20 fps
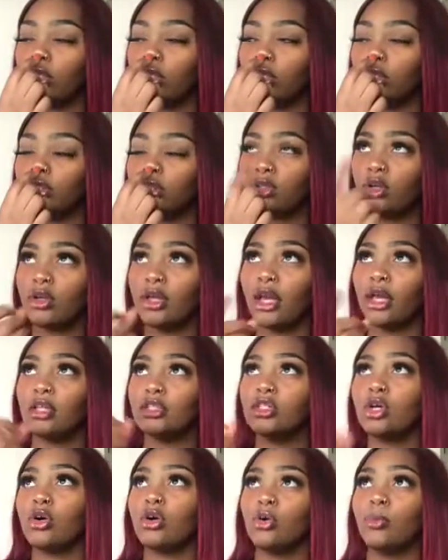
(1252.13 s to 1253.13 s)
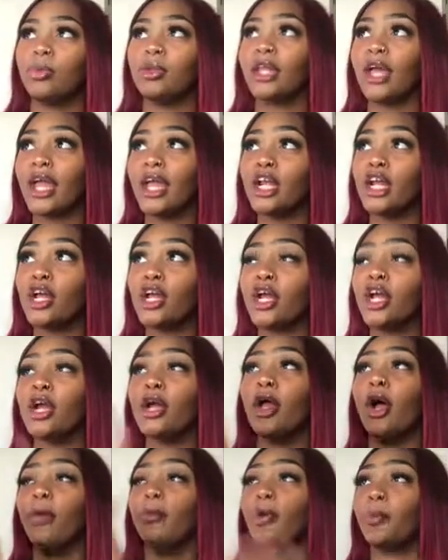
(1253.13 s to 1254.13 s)
So planner,
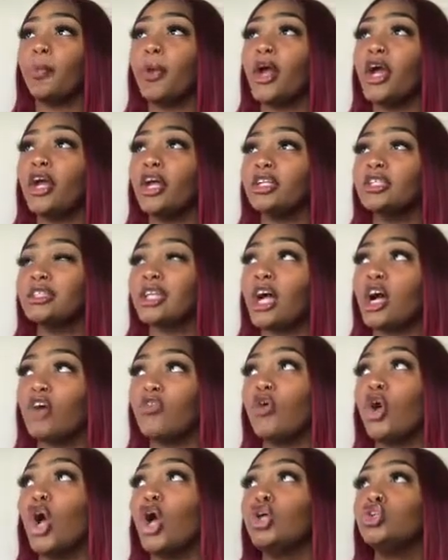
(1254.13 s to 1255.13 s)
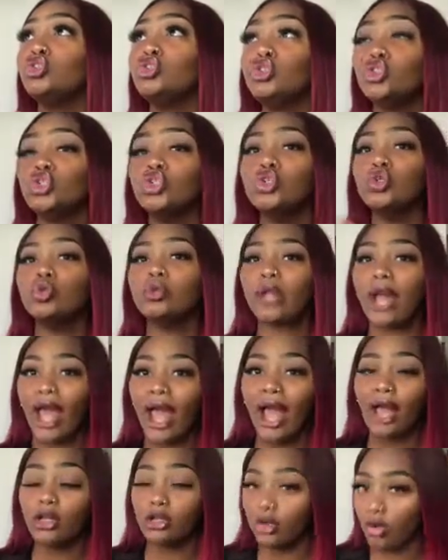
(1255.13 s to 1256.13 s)
prepare yourself. Do
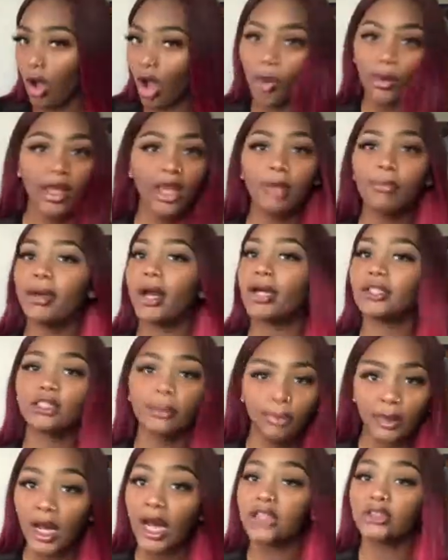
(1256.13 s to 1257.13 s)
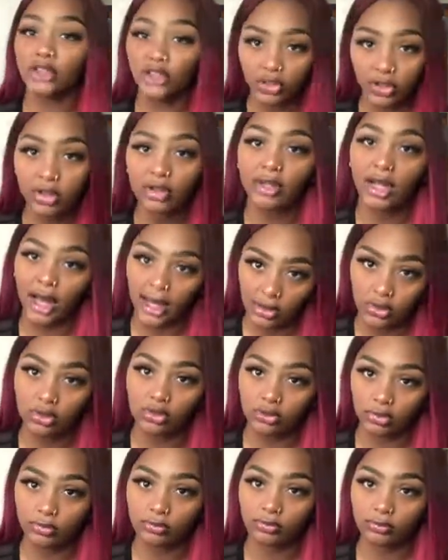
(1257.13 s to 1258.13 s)
not go out here buying supplies like you're in high
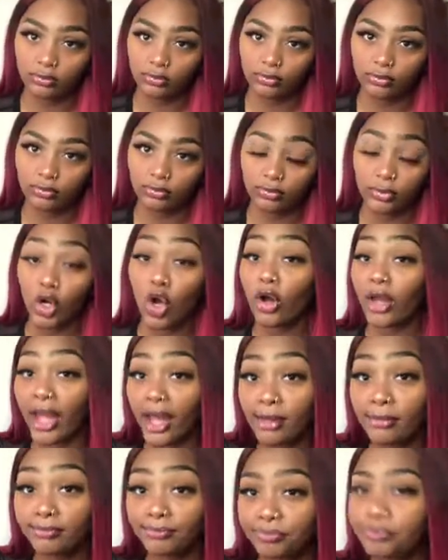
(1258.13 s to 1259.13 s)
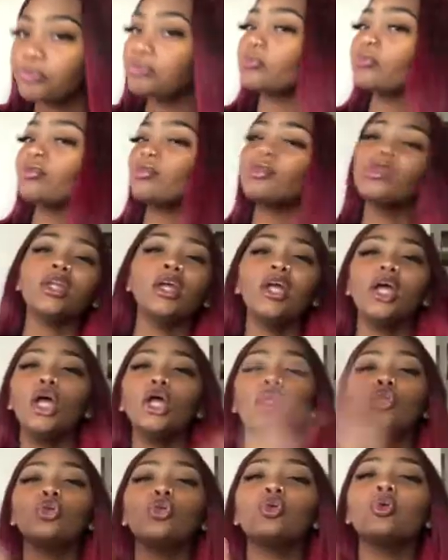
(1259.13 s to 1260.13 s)
school, okay?
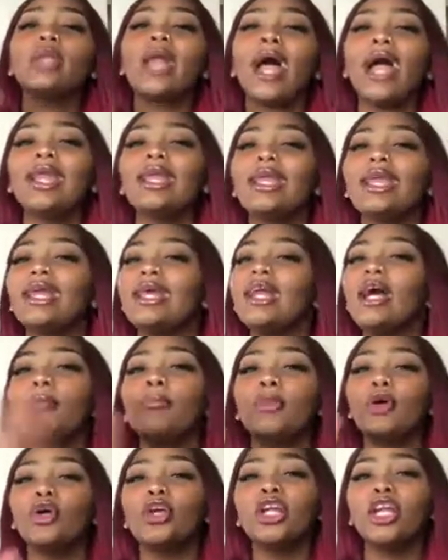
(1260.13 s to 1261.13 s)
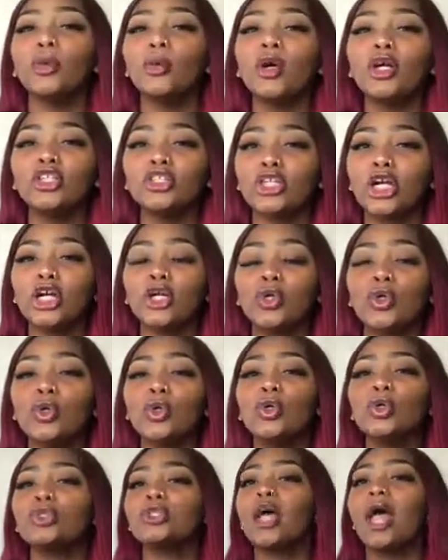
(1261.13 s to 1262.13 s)
You do not need 1,000,001
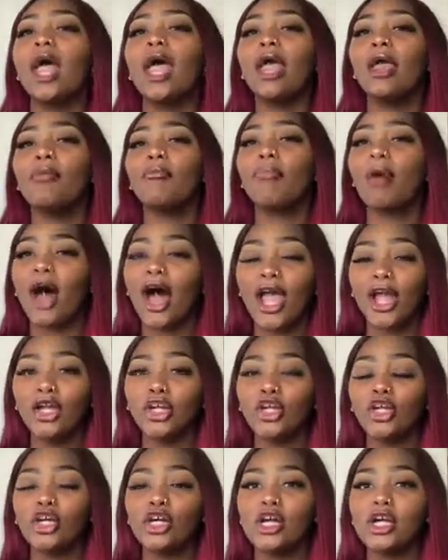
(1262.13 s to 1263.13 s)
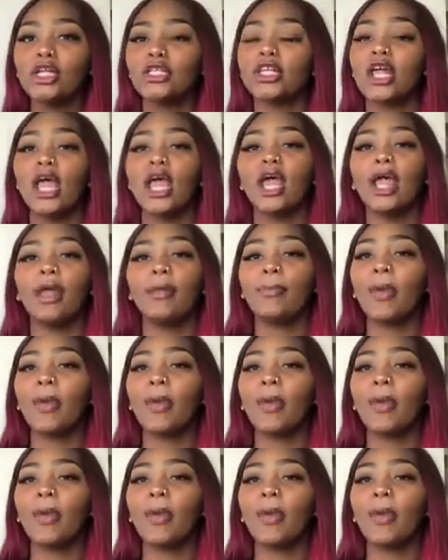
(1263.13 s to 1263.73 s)
journals and binders and